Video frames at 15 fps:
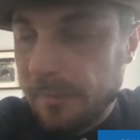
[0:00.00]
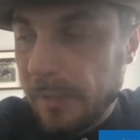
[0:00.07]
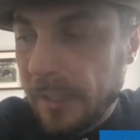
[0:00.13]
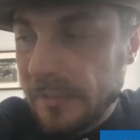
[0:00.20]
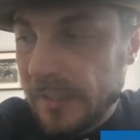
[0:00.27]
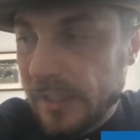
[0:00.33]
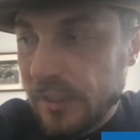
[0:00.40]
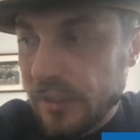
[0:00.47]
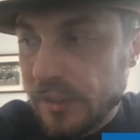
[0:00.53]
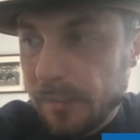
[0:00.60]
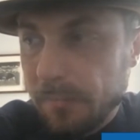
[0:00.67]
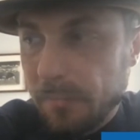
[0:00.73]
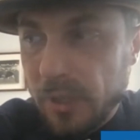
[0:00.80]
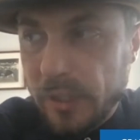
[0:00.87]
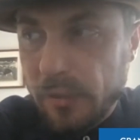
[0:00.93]
Space
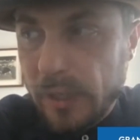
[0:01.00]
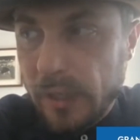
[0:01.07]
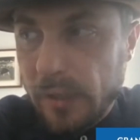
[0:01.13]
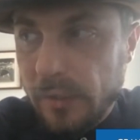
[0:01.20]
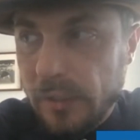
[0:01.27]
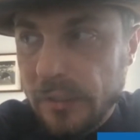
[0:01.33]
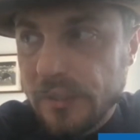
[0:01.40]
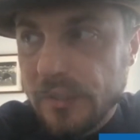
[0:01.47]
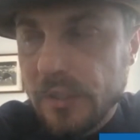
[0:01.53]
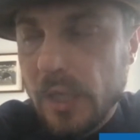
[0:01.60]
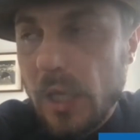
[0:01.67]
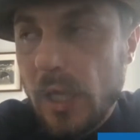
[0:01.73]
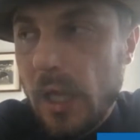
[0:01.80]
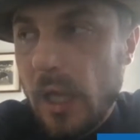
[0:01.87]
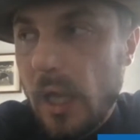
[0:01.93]
Agency, playing around this.
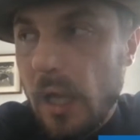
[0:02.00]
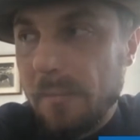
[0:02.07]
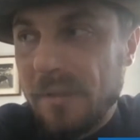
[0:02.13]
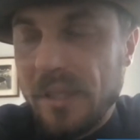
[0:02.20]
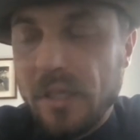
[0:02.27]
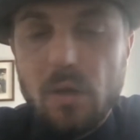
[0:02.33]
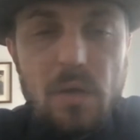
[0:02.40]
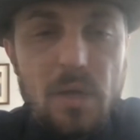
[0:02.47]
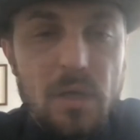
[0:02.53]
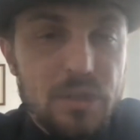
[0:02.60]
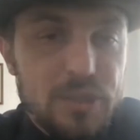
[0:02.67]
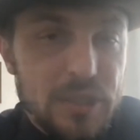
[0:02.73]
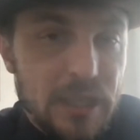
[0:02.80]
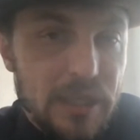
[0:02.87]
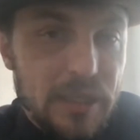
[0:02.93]
But they don't
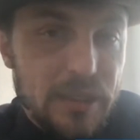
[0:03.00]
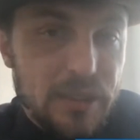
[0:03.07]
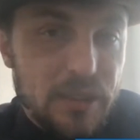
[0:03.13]
understand